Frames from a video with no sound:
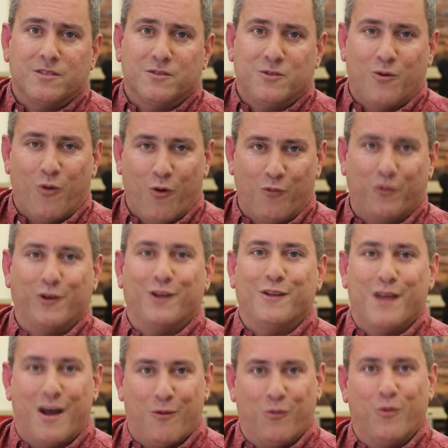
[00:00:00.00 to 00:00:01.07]
And so hopefully
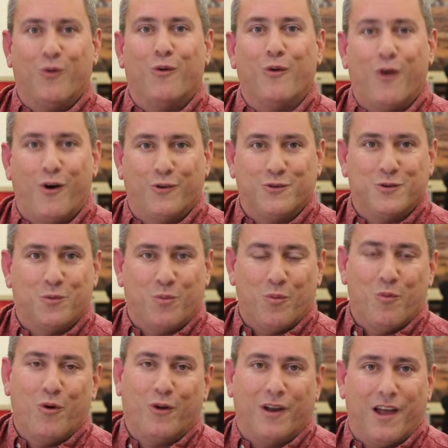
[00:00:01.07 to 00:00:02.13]
that will also
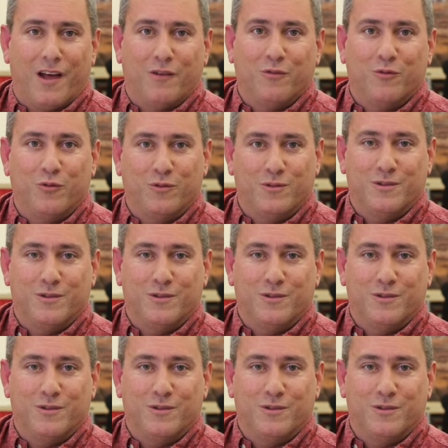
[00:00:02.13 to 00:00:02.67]
promote a lot of,